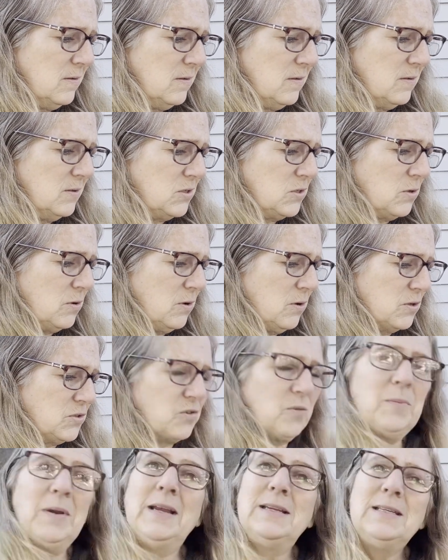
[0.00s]
So it goes
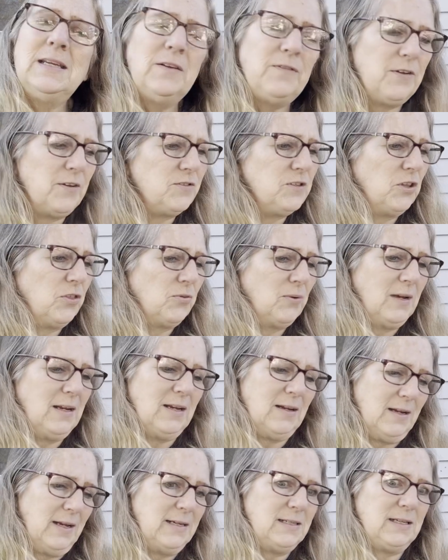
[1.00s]
from 1953 to
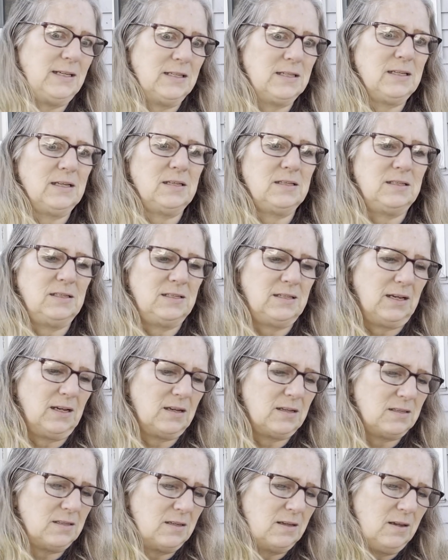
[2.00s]

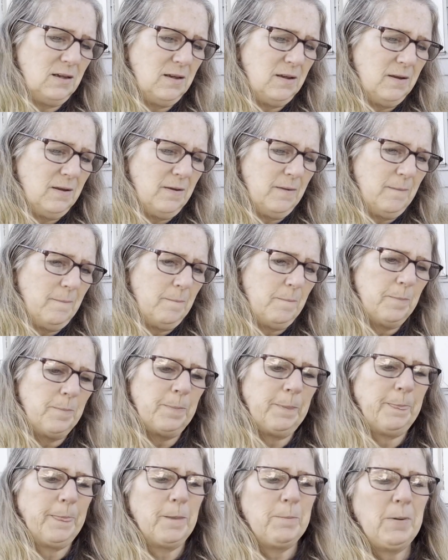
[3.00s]
1966.
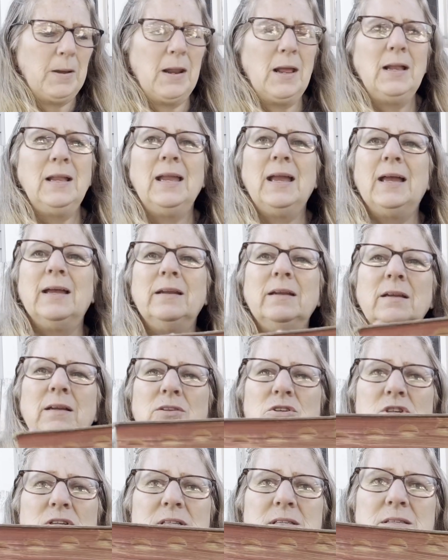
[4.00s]
But again,
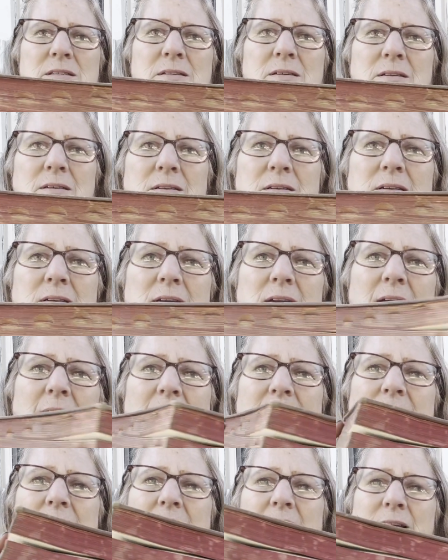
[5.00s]

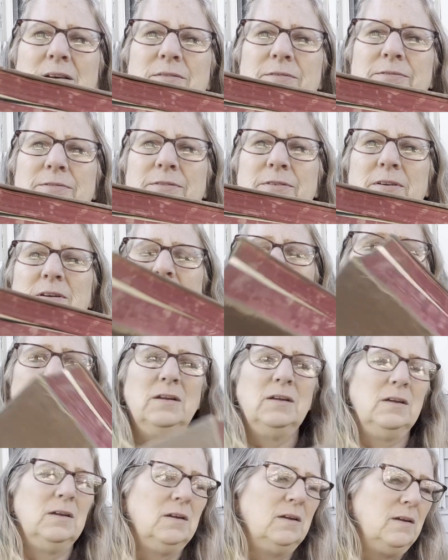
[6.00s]
I love
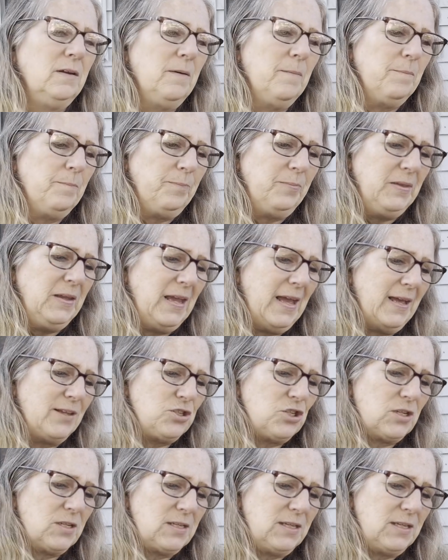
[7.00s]
the edges.